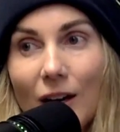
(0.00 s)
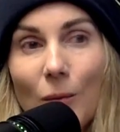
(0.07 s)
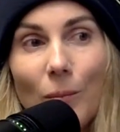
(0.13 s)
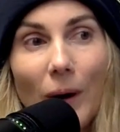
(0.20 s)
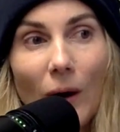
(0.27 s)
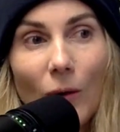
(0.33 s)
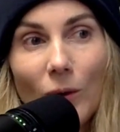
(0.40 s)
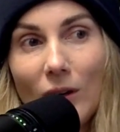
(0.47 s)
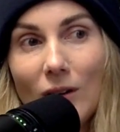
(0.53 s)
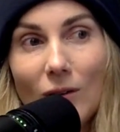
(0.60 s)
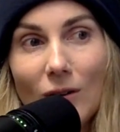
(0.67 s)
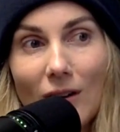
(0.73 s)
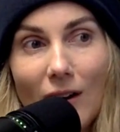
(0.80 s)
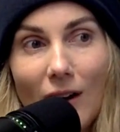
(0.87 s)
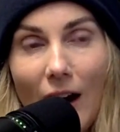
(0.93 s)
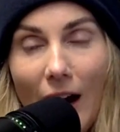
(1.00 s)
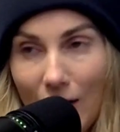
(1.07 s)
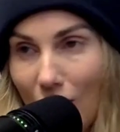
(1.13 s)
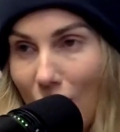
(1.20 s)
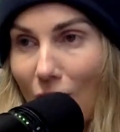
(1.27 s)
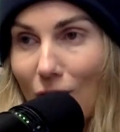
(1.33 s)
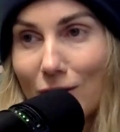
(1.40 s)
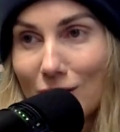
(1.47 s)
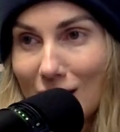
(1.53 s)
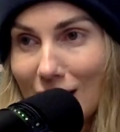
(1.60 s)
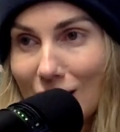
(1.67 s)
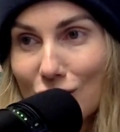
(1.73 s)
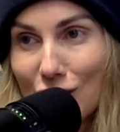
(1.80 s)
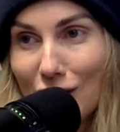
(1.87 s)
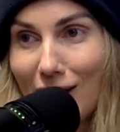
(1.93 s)
but we had a
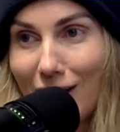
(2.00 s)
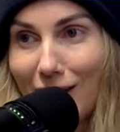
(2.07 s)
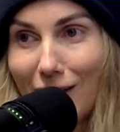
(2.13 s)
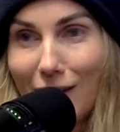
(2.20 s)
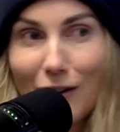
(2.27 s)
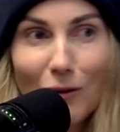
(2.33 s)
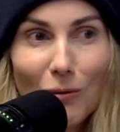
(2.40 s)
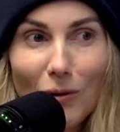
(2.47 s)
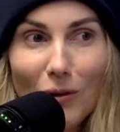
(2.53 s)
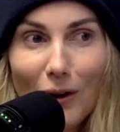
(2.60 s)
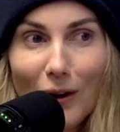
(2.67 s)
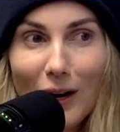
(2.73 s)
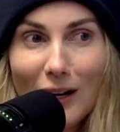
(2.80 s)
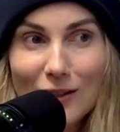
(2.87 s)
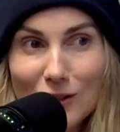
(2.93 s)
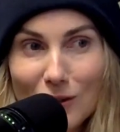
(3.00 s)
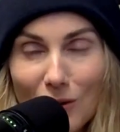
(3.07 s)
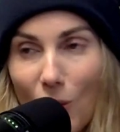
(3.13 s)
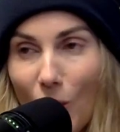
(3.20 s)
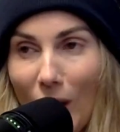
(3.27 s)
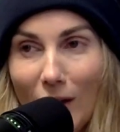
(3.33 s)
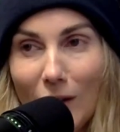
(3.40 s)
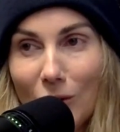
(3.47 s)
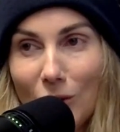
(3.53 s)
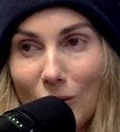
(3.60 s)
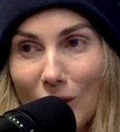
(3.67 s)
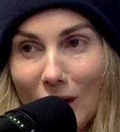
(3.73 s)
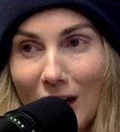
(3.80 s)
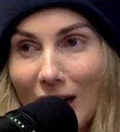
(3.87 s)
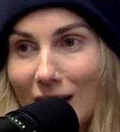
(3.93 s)
conversation and thought, well, is there a way that you
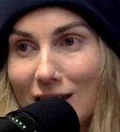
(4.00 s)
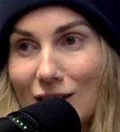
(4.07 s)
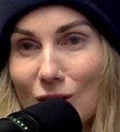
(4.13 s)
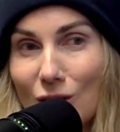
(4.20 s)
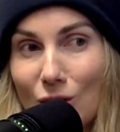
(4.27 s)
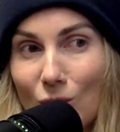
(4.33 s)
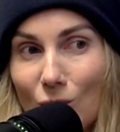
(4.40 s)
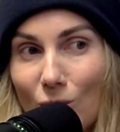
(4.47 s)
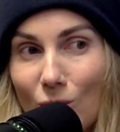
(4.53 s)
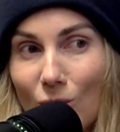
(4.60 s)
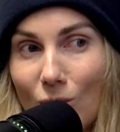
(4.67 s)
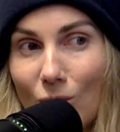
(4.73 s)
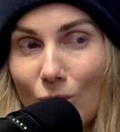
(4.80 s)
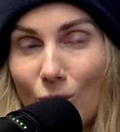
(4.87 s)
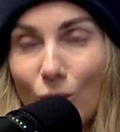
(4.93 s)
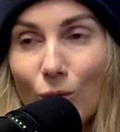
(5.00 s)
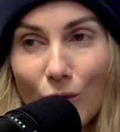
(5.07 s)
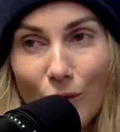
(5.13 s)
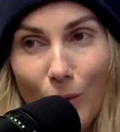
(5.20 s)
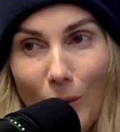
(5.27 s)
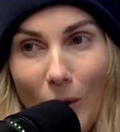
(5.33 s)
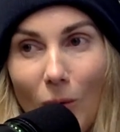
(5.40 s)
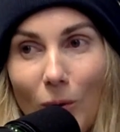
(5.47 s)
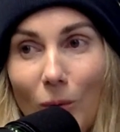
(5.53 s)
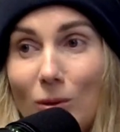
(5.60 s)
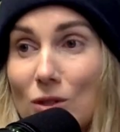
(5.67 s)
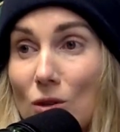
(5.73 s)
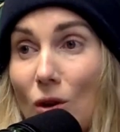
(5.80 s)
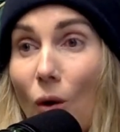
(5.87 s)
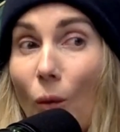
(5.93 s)
can get to the root of the problem?
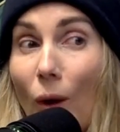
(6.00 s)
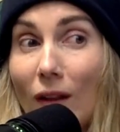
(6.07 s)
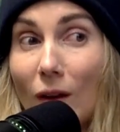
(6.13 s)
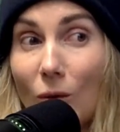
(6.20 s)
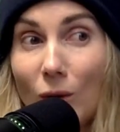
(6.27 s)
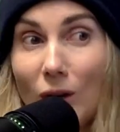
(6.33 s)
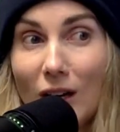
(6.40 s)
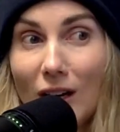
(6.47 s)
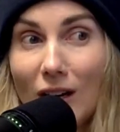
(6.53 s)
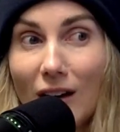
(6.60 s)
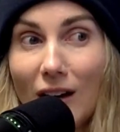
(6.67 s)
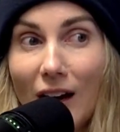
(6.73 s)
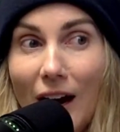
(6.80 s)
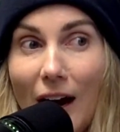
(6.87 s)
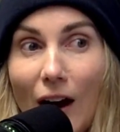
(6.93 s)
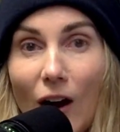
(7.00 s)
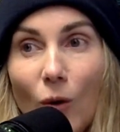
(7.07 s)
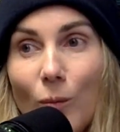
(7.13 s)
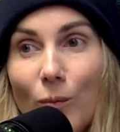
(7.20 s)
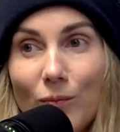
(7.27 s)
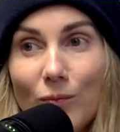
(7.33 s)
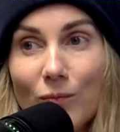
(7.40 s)
Is there a way that we can help